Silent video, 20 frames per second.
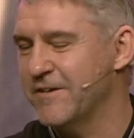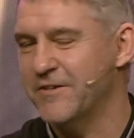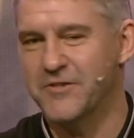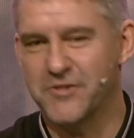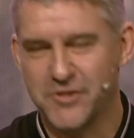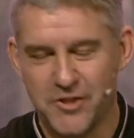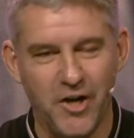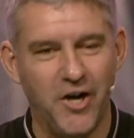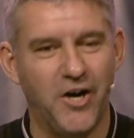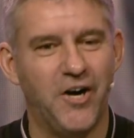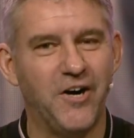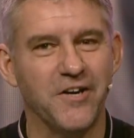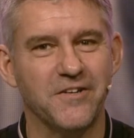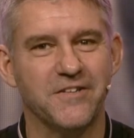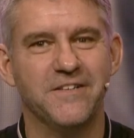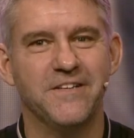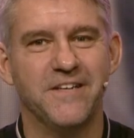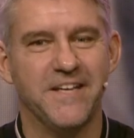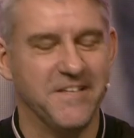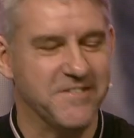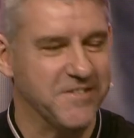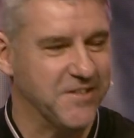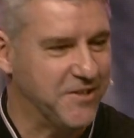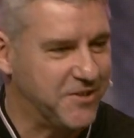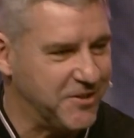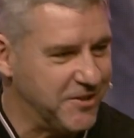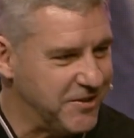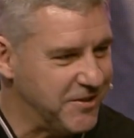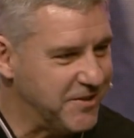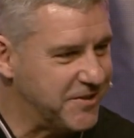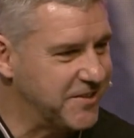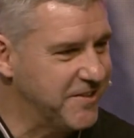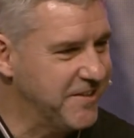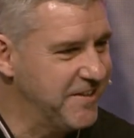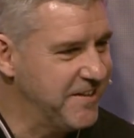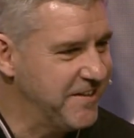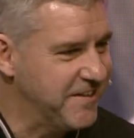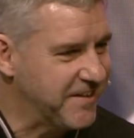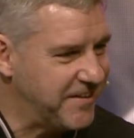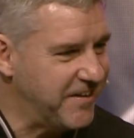Because God is a good
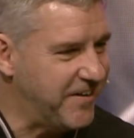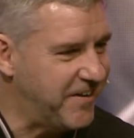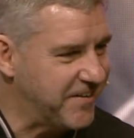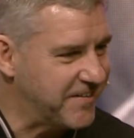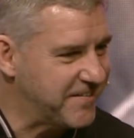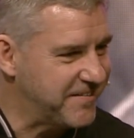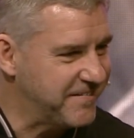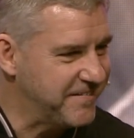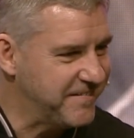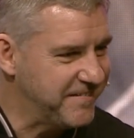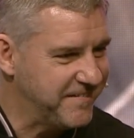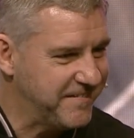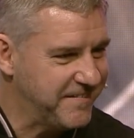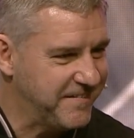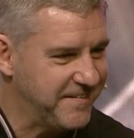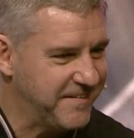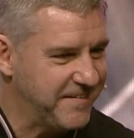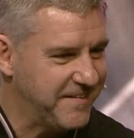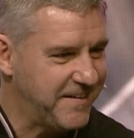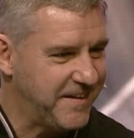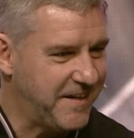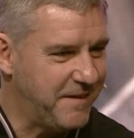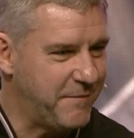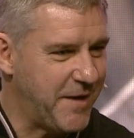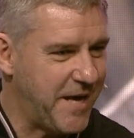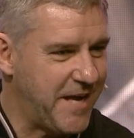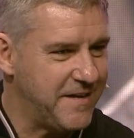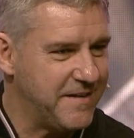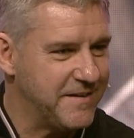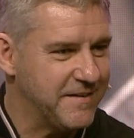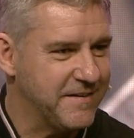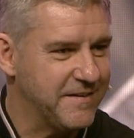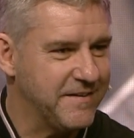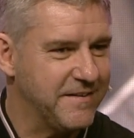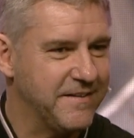God. Amen.